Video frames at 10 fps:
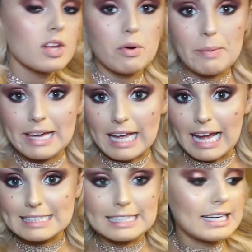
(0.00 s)
We're being
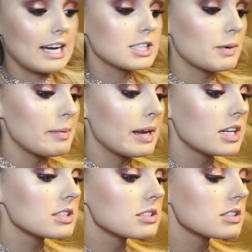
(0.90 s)
collected in like 20
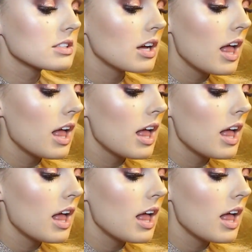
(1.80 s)
minutes.